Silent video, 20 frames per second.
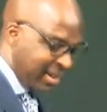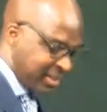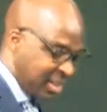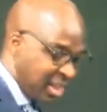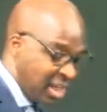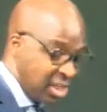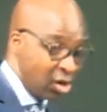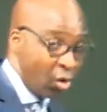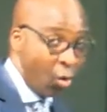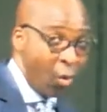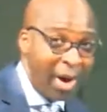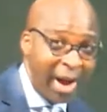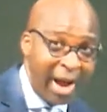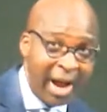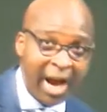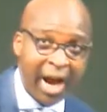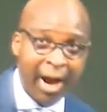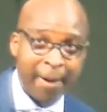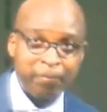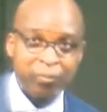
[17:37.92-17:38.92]
the reason
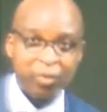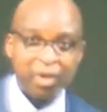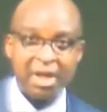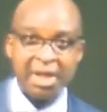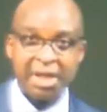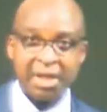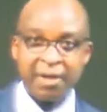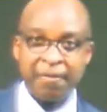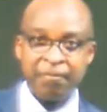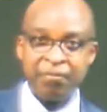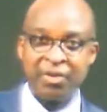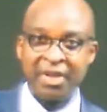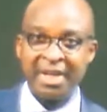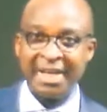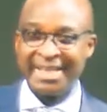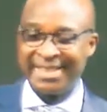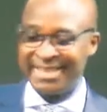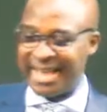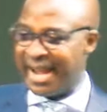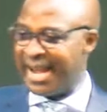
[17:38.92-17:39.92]
why
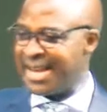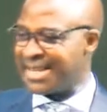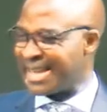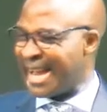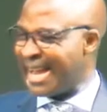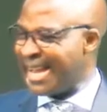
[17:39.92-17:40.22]
there is an